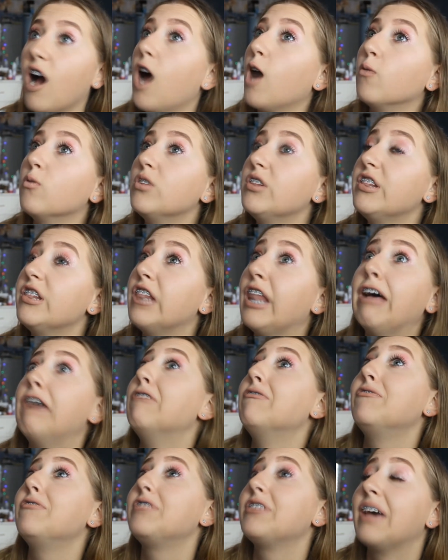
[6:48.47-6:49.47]
I would
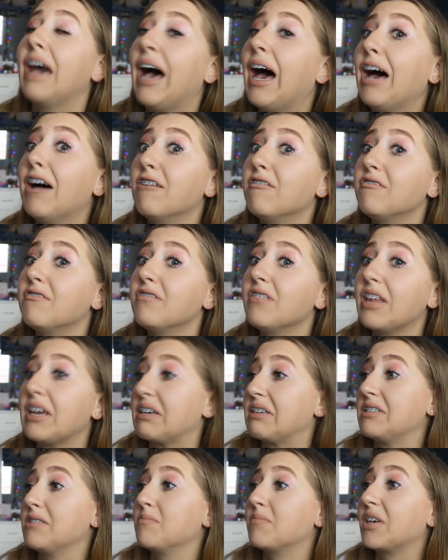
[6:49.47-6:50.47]
love to have
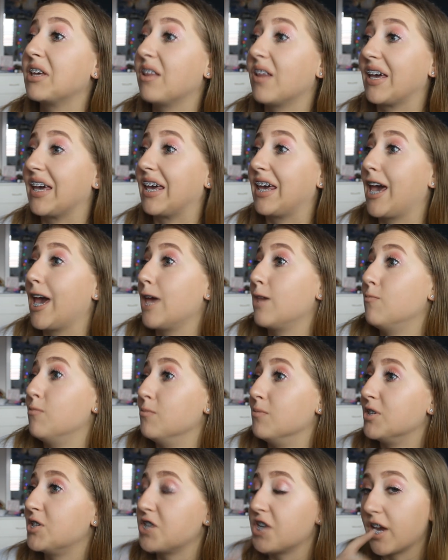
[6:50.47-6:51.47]
like something like a
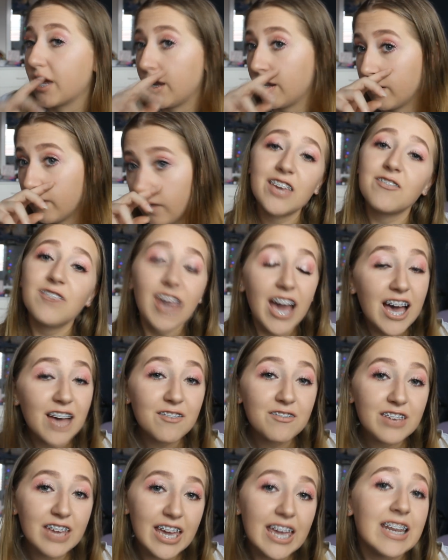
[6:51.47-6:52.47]
cable machine. If you
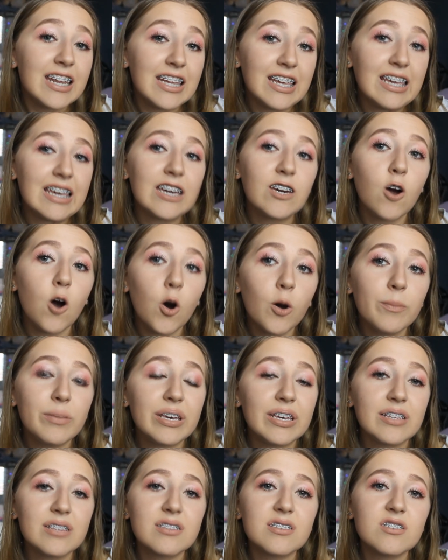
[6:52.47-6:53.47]
have any
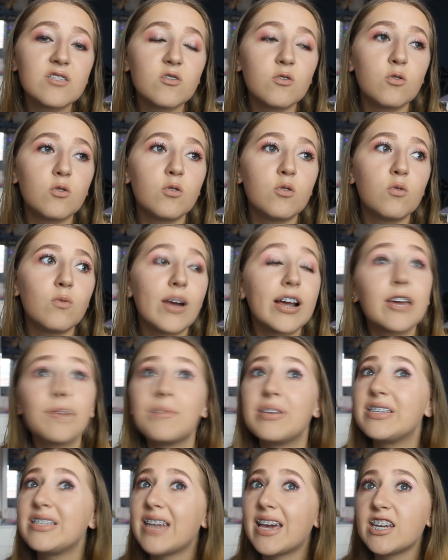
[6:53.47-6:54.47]
comments or
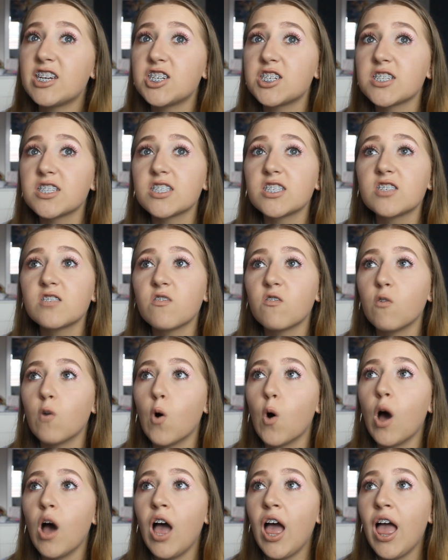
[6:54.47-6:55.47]
recommendations
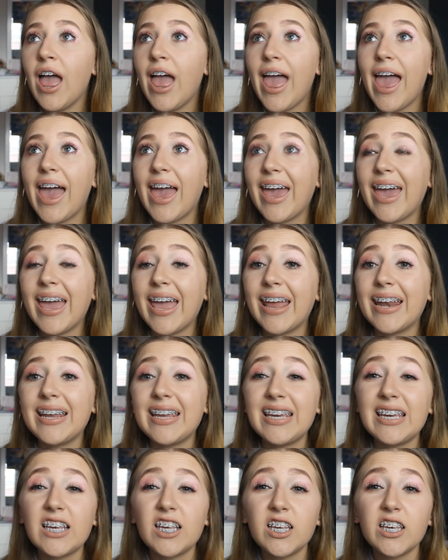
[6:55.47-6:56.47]
for
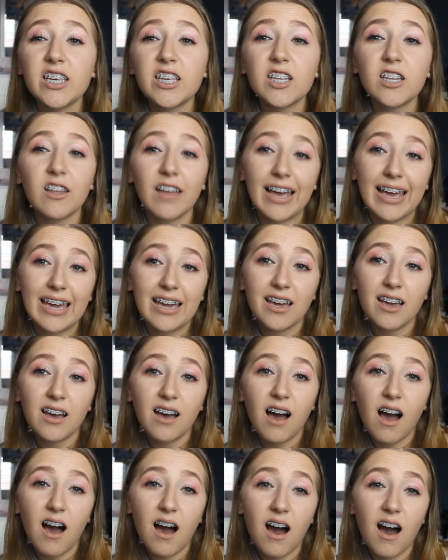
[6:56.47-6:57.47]
any like
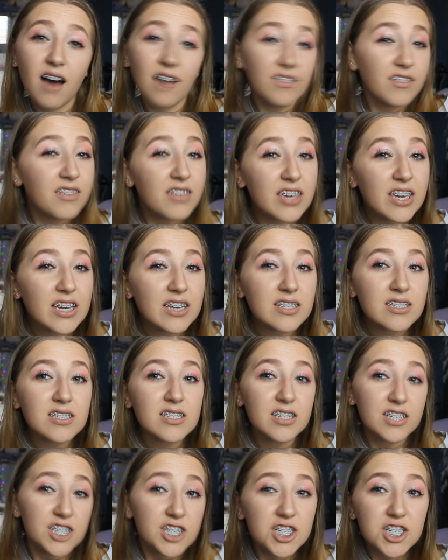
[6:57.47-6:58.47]
other
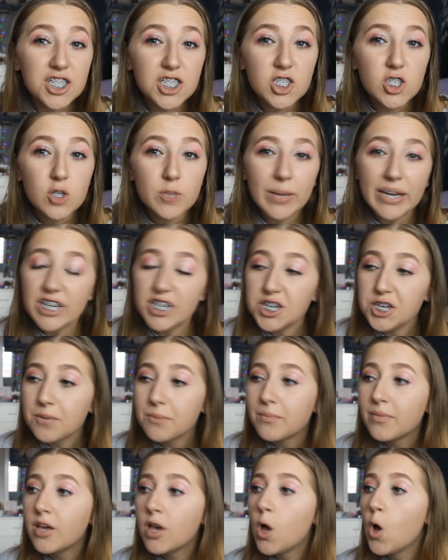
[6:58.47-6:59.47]
things, additions to my
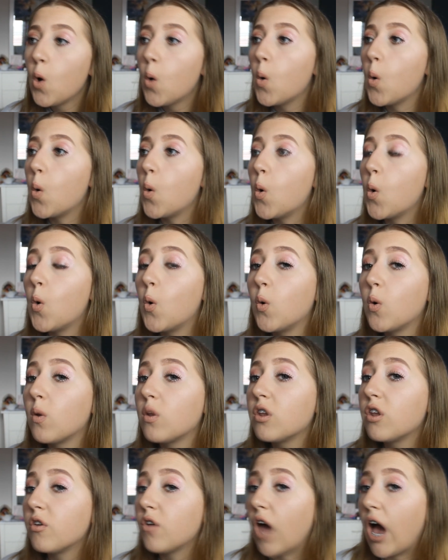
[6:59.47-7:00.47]
gym,
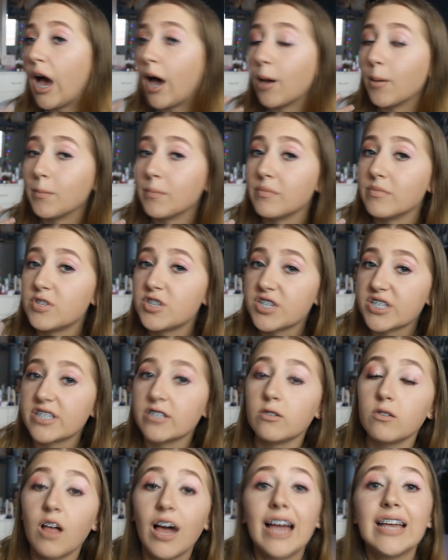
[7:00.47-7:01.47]
or
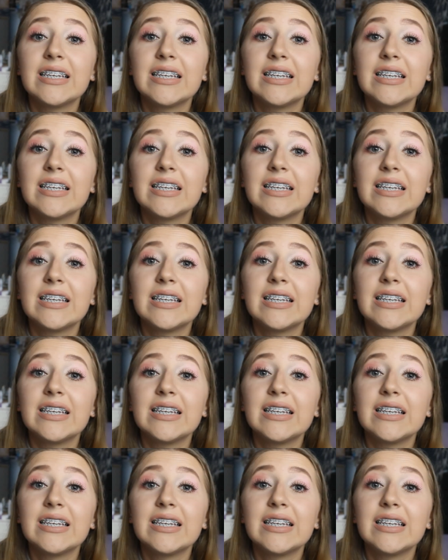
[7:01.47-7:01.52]
just little